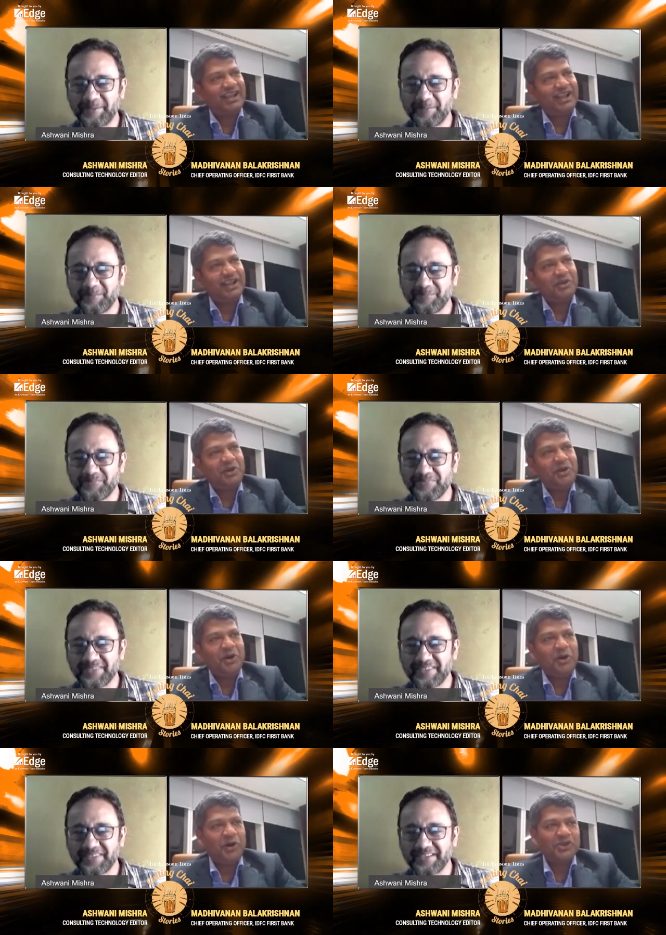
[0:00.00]
Speaker 1: I don't
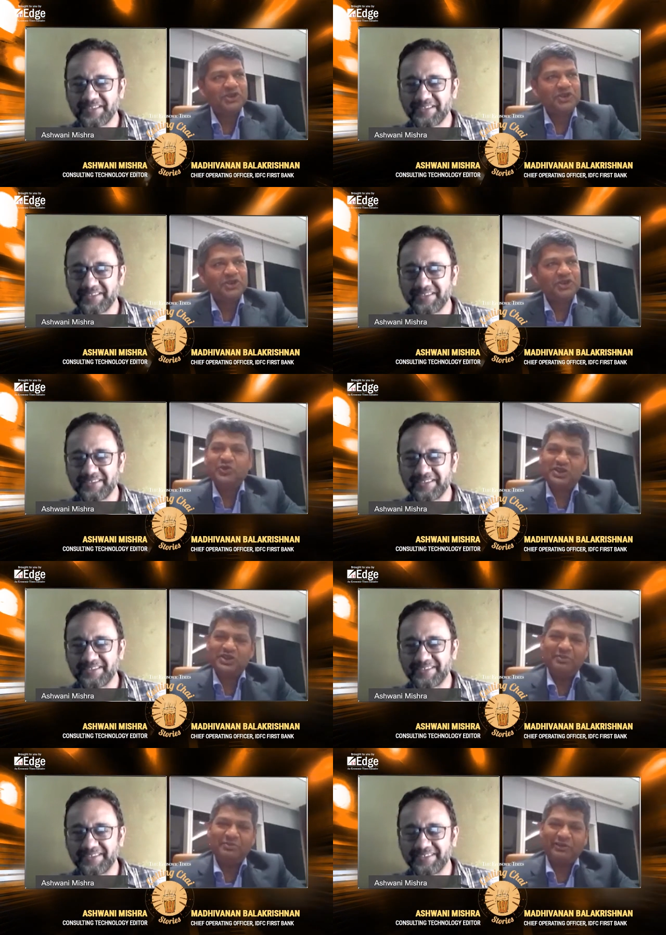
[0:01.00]
know. So usually,
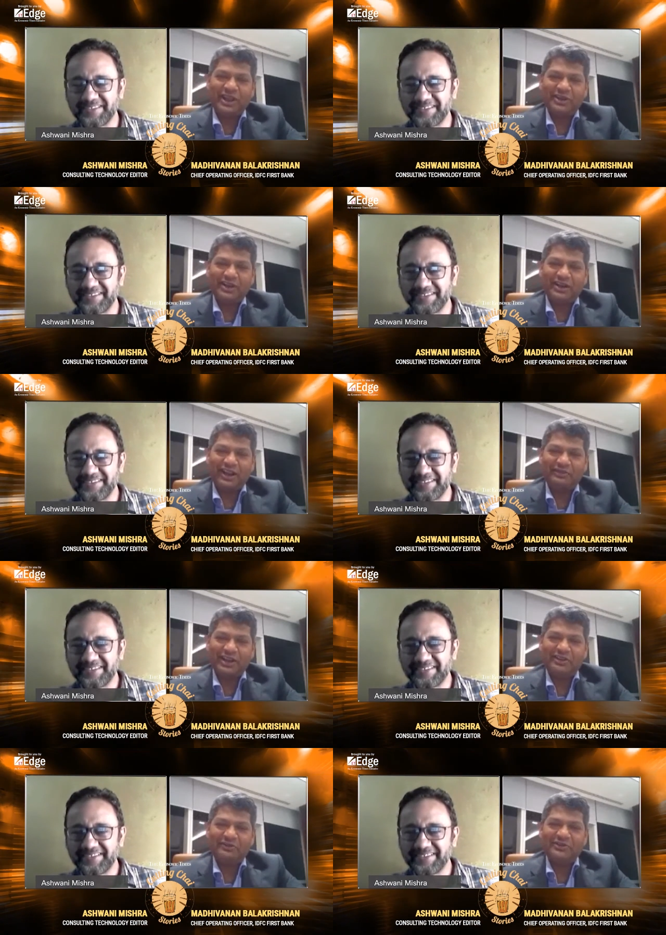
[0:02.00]
wherever,
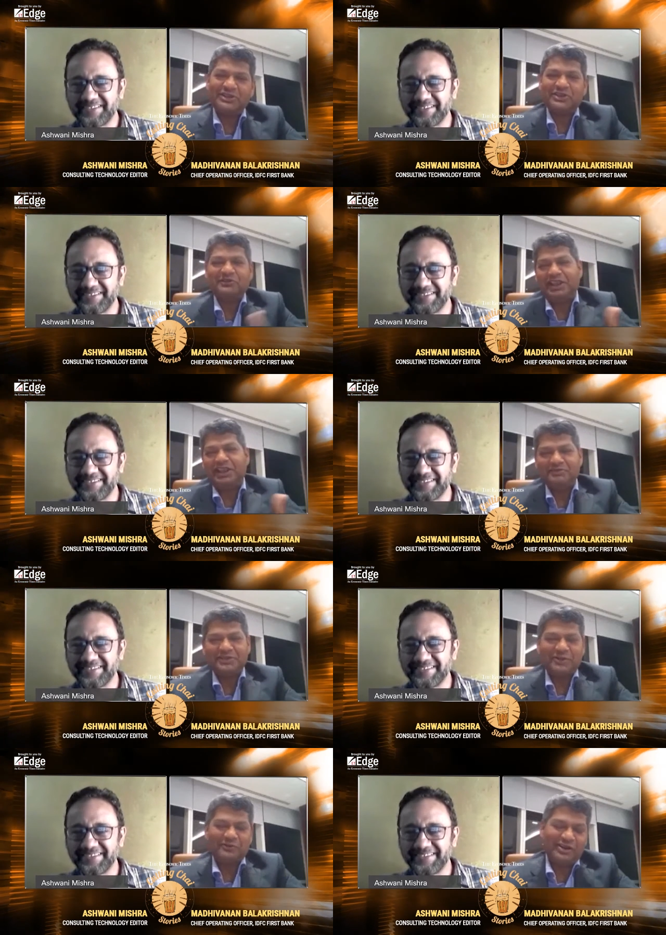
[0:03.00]
whenever, whichever teams
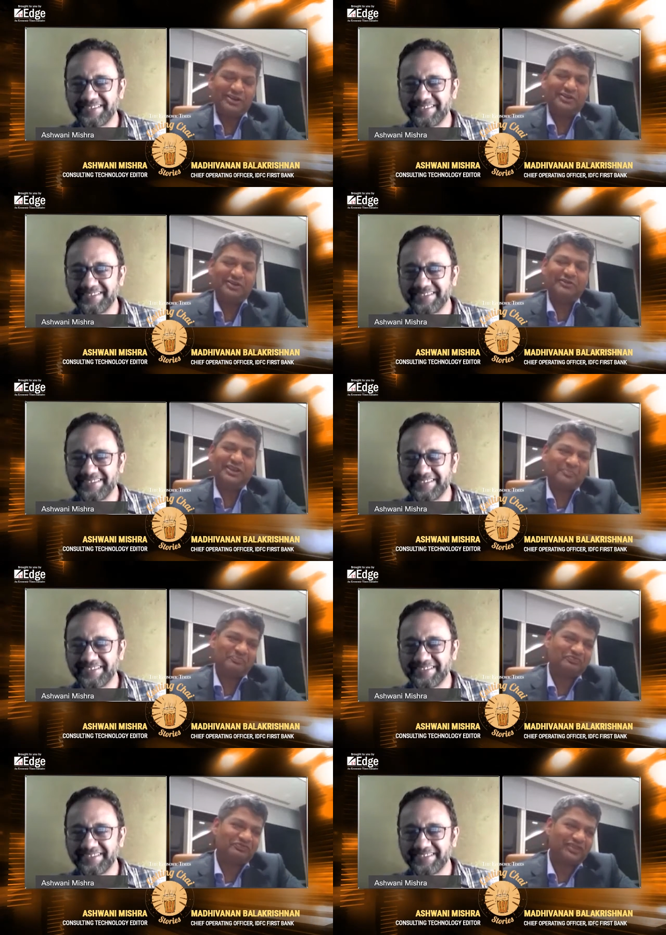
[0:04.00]
I've worked with,
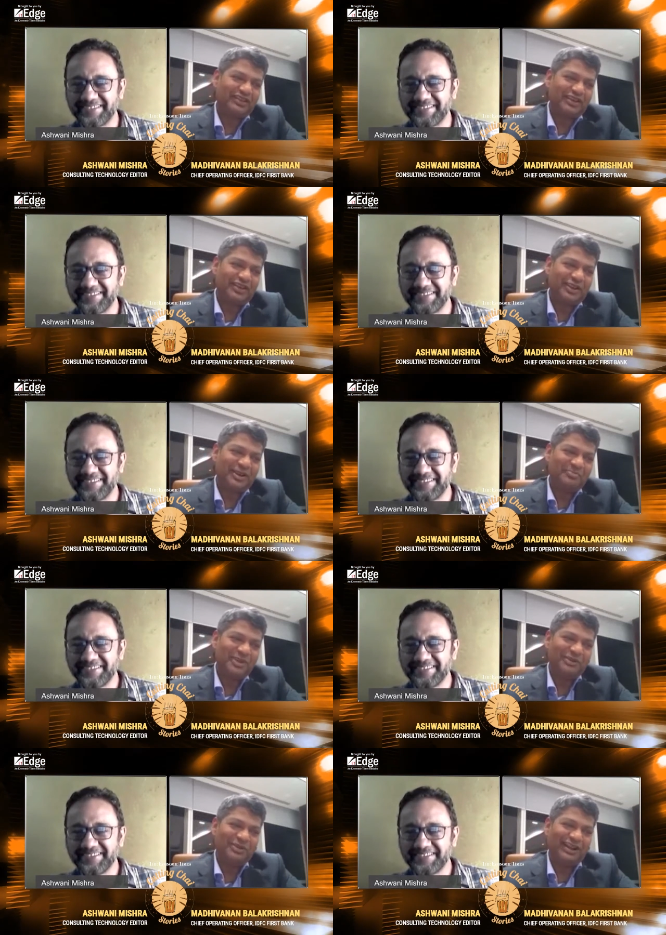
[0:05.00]

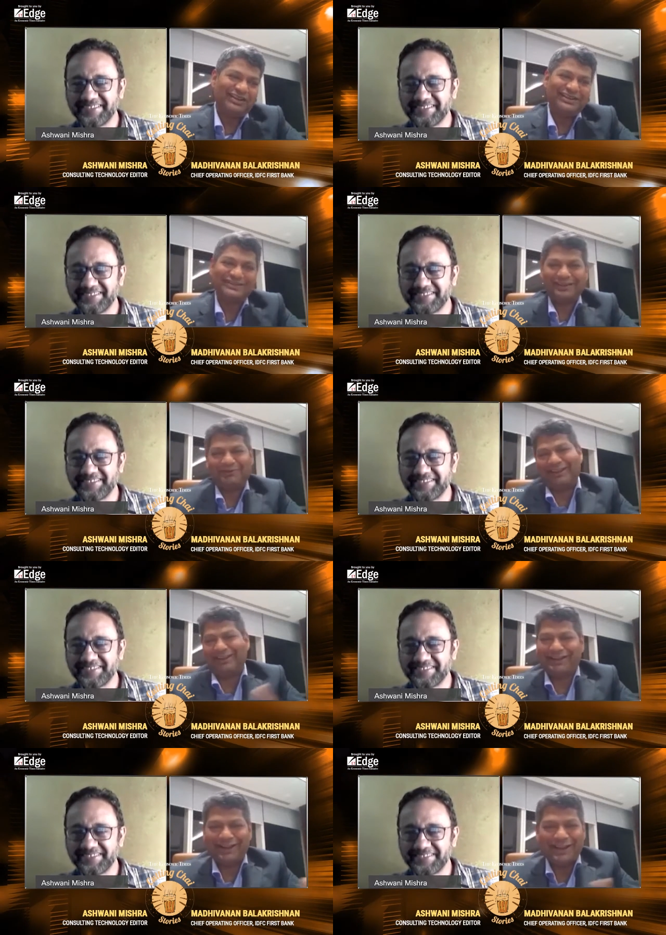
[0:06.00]
people, at least if I
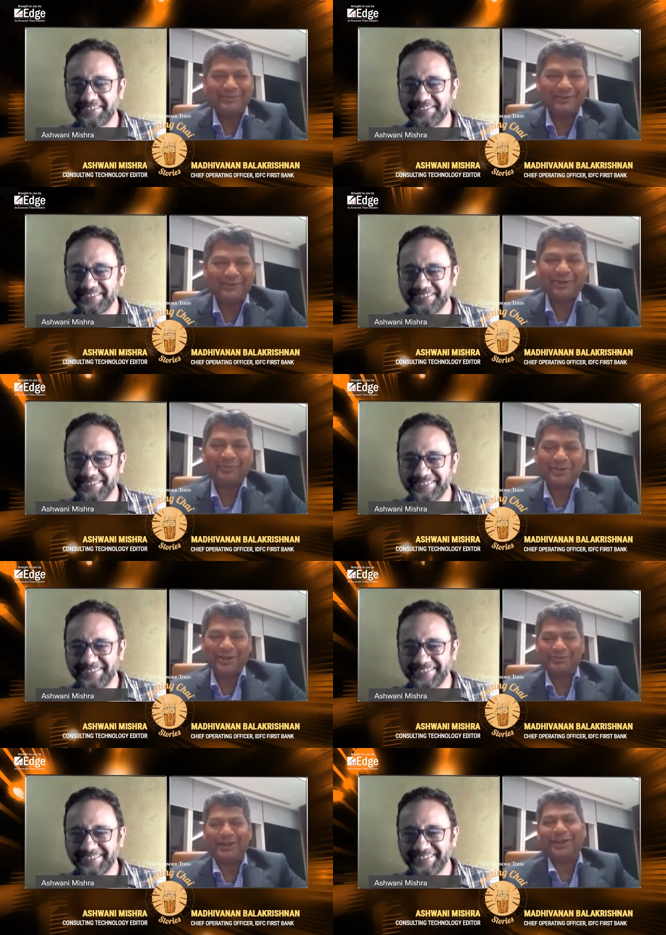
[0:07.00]
can claim it very openly,
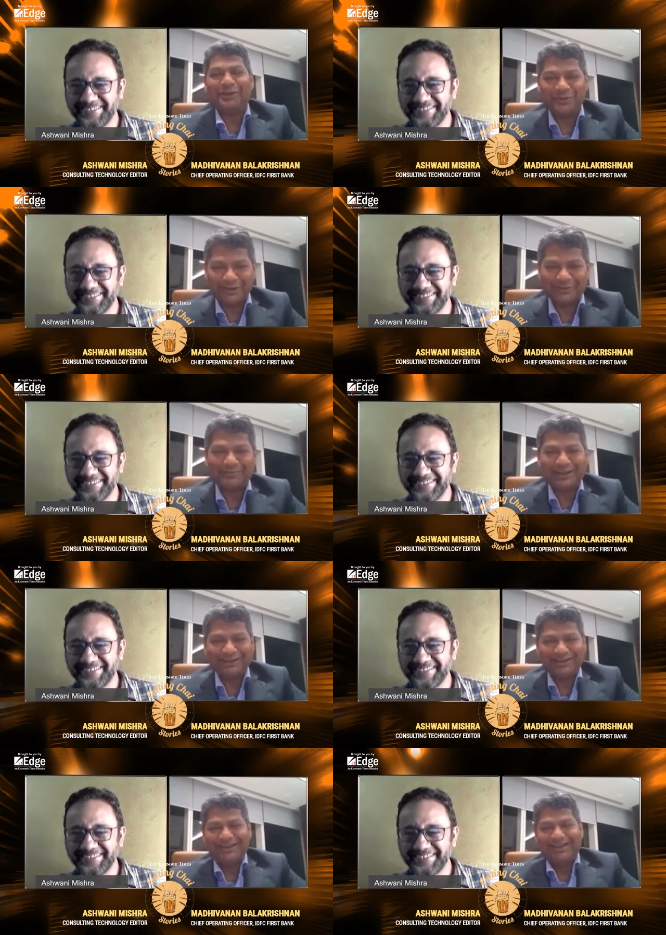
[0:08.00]
people like to work with me.
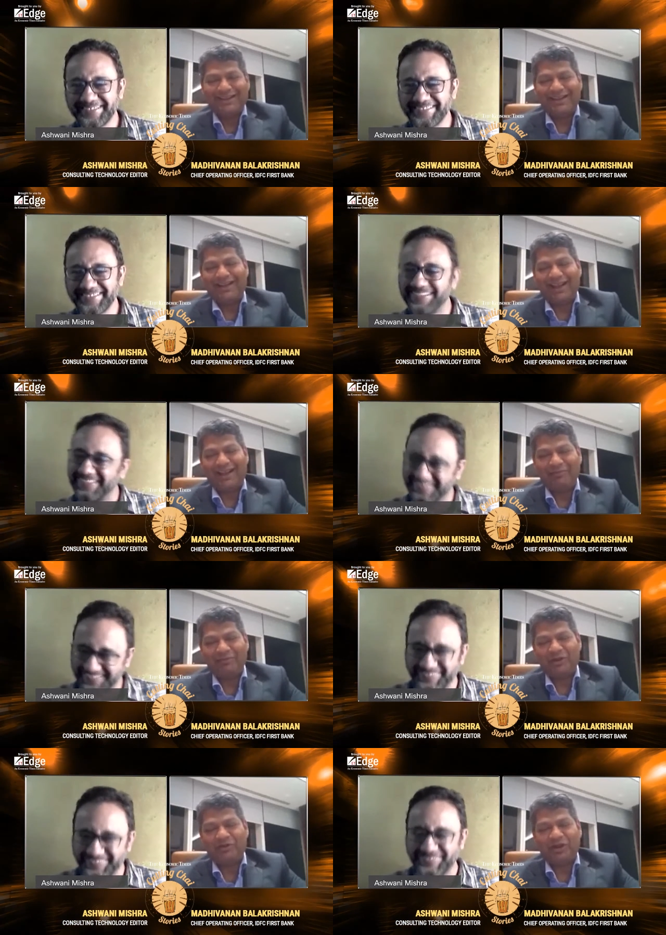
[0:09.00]
Uh,
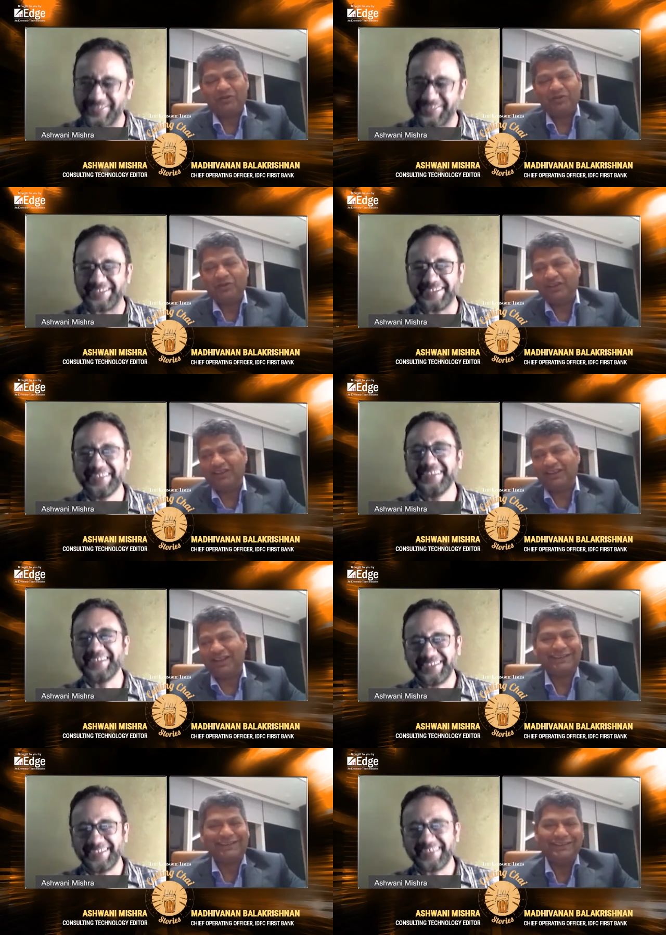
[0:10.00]
I'm not one of those
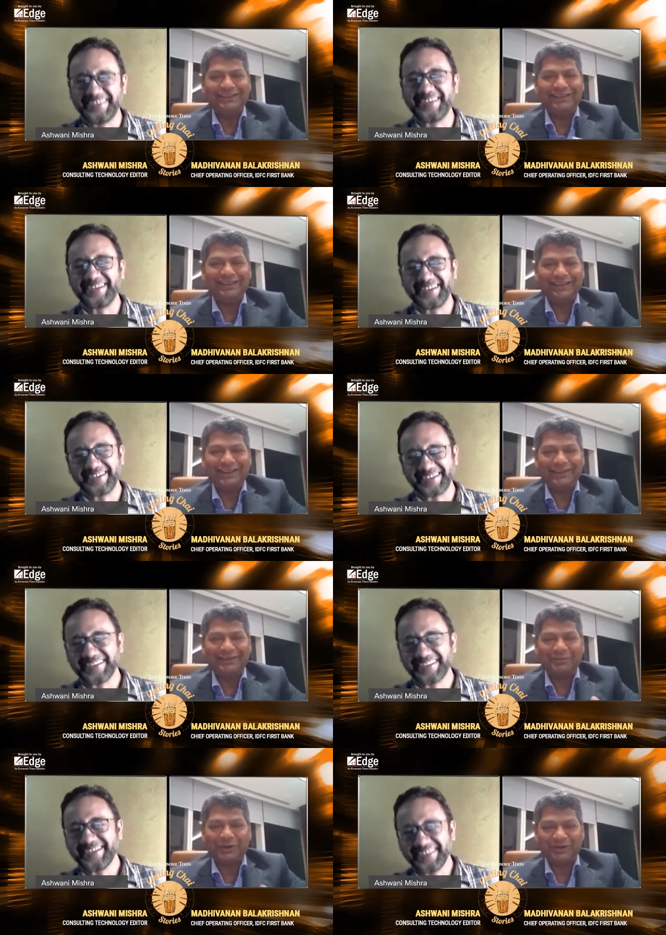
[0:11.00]
classical theory
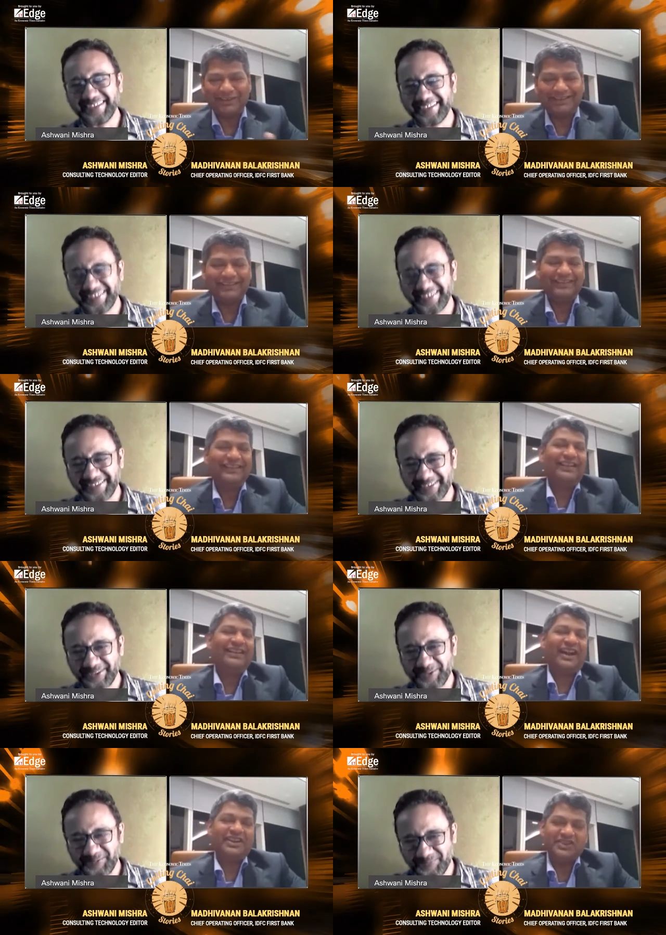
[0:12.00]
X bosses.
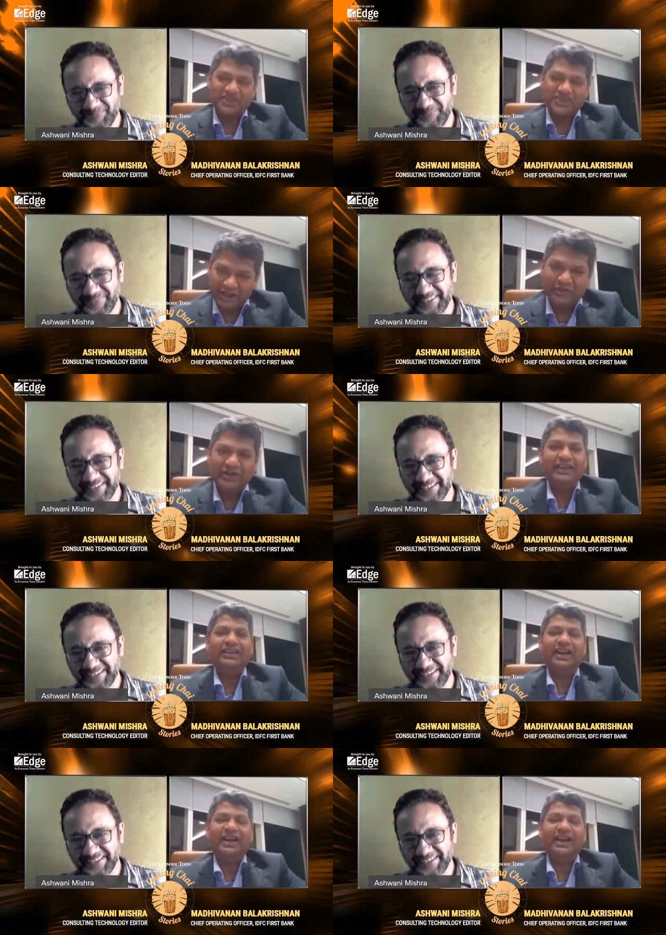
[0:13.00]
I genuinely